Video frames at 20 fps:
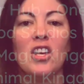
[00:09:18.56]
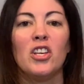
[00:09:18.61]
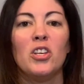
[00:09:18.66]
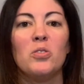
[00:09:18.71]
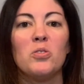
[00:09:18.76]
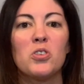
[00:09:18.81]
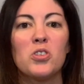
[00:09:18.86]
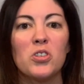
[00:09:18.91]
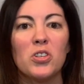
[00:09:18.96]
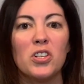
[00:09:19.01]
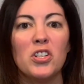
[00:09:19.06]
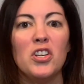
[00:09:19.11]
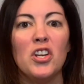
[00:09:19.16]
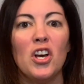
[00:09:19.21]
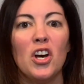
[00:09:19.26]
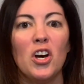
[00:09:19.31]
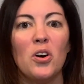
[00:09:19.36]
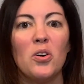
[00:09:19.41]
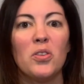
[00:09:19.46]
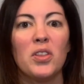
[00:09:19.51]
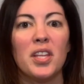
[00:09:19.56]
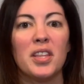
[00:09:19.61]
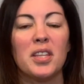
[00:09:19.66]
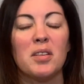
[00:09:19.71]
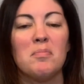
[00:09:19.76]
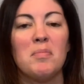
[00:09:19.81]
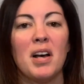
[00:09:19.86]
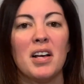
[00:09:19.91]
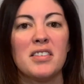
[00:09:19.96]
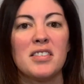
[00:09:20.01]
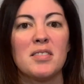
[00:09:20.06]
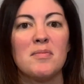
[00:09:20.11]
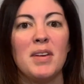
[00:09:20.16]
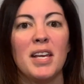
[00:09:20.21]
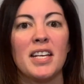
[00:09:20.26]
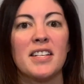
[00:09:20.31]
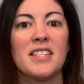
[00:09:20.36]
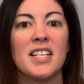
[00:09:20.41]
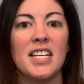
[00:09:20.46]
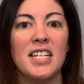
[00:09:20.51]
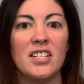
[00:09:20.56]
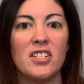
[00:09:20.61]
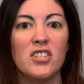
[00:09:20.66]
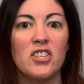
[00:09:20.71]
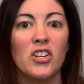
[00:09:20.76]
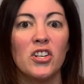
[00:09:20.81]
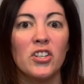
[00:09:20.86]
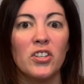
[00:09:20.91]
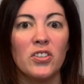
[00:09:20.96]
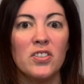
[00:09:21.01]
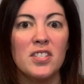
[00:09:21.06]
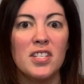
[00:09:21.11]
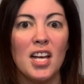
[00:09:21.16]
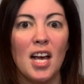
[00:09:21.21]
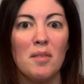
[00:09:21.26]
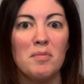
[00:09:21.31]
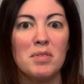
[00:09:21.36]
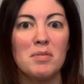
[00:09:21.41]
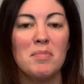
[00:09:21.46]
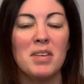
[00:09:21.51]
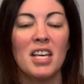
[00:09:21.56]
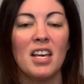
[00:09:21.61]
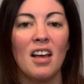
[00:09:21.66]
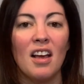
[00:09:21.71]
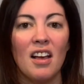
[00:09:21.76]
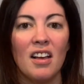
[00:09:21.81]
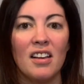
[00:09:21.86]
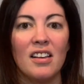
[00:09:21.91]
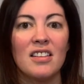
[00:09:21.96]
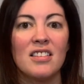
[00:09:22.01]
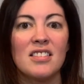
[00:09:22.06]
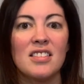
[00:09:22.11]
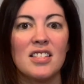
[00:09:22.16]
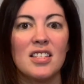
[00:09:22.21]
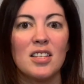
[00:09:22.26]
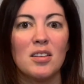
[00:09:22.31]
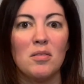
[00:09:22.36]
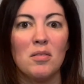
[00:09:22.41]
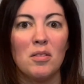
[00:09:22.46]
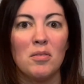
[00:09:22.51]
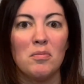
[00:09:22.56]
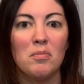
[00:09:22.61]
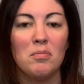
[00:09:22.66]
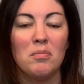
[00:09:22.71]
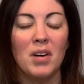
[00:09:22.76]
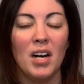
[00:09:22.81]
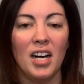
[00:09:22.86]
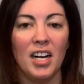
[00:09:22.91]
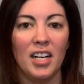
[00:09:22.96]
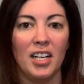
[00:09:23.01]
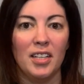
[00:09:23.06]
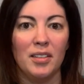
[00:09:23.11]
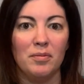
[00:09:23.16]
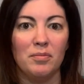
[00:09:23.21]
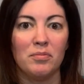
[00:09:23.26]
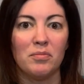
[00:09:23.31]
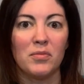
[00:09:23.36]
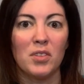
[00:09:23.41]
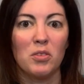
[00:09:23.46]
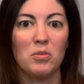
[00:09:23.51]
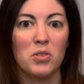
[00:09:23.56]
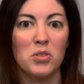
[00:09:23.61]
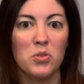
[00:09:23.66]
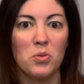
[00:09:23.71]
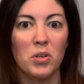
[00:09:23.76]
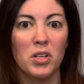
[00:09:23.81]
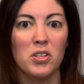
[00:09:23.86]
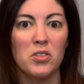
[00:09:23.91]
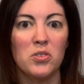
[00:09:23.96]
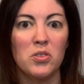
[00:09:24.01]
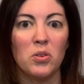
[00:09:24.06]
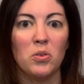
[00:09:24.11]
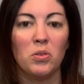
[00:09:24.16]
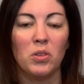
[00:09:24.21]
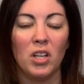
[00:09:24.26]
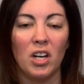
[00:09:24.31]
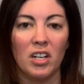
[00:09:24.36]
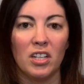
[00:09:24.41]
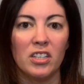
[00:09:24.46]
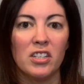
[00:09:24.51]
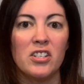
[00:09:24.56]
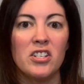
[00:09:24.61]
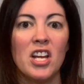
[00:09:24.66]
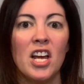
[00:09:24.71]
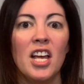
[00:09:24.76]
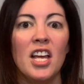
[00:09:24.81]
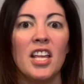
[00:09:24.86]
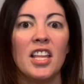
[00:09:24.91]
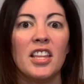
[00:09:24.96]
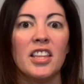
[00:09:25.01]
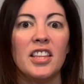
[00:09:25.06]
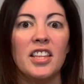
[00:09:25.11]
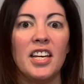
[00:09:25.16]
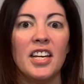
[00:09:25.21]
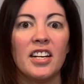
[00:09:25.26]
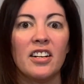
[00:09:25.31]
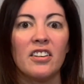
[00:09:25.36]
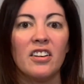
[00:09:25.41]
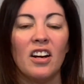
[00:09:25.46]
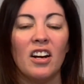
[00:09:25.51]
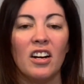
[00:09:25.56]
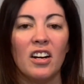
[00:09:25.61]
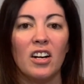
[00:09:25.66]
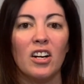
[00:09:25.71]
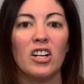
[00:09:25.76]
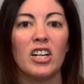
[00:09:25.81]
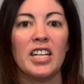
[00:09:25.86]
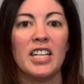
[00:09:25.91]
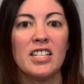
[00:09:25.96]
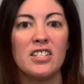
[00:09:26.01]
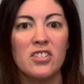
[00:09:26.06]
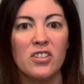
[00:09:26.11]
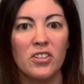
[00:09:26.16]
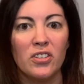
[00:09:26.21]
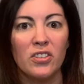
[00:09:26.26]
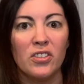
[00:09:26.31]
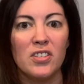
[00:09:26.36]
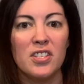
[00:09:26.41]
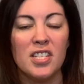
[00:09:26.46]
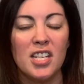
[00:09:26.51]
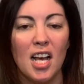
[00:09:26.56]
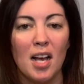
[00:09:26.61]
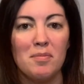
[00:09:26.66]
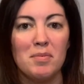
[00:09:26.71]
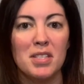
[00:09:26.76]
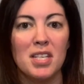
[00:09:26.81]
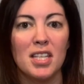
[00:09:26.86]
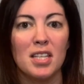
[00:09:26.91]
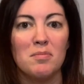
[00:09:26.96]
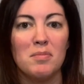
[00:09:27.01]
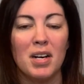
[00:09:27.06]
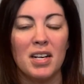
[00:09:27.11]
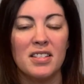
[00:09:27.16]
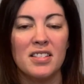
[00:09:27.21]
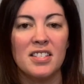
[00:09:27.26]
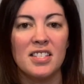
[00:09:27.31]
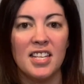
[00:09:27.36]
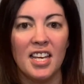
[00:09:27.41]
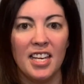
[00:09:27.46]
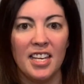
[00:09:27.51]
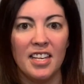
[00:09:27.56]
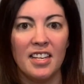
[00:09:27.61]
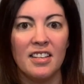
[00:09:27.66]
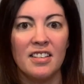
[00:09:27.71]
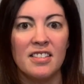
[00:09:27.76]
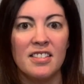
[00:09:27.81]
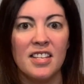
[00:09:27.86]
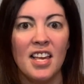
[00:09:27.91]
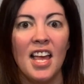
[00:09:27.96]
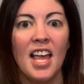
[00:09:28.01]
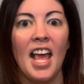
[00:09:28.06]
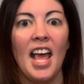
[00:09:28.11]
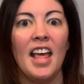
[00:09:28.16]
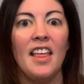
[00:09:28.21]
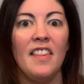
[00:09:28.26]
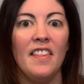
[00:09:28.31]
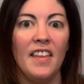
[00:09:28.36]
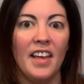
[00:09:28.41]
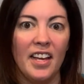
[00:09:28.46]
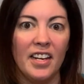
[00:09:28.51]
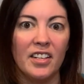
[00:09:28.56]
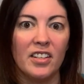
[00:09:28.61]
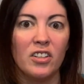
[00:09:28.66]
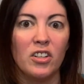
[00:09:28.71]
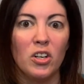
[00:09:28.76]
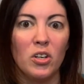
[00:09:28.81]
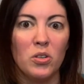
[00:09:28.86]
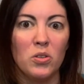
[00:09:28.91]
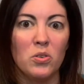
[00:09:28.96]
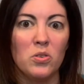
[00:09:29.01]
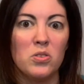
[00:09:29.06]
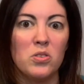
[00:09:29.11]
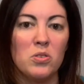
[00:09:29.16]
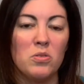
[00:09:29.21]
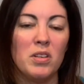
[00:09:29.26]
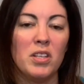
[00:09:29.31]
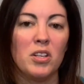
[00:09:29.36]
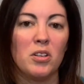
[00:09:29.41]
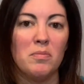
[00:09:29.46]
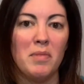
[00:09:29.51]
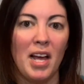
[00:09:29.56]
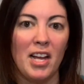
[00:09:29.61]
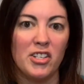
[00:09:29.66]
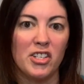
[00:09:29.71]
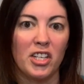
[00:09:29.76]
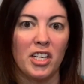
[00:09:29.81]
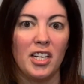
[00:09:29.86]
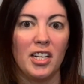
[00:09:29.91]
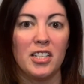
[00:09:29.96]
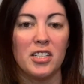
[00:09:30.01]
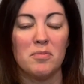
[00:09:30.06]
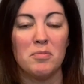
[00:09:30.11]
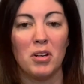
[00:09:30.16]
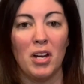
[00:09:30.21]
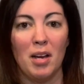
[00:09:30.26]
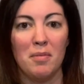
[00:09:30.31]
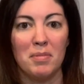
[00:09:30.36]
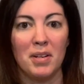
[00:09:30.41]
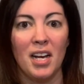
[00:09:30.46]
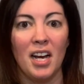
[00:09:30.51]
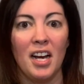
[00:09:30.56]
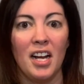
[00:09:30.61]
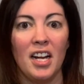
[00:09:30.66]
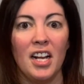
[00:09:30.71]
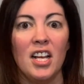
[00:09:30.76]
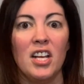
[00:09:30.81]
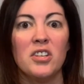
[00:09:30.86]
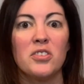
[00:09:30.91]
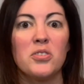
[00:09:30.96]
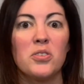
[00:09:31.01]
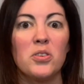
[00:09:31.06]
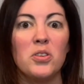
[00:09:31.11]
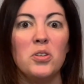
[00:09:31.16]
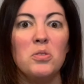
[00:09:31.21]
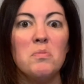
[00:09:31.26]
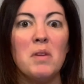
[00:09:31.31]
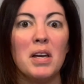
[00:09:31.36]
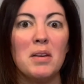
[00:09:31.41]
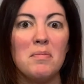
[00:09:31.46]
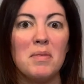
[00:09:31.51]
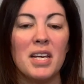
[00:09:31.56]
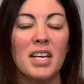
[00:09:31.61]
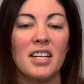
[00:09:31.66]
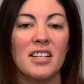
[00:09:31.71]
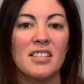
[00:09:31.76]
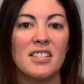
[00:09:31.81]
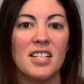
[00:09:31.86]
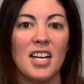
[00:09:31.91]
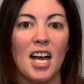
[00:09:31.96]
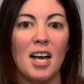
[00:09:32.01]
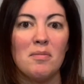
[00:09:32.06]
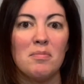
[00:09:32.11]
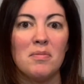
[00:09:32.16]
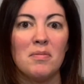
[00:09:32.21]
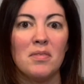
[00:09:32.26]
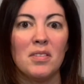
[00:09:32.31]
You should know that the bus makes internal stops because the resort is so large. There are internal stops that the bus takes and then goes to either Magic Kingdom or Epcot. So you might be at a stop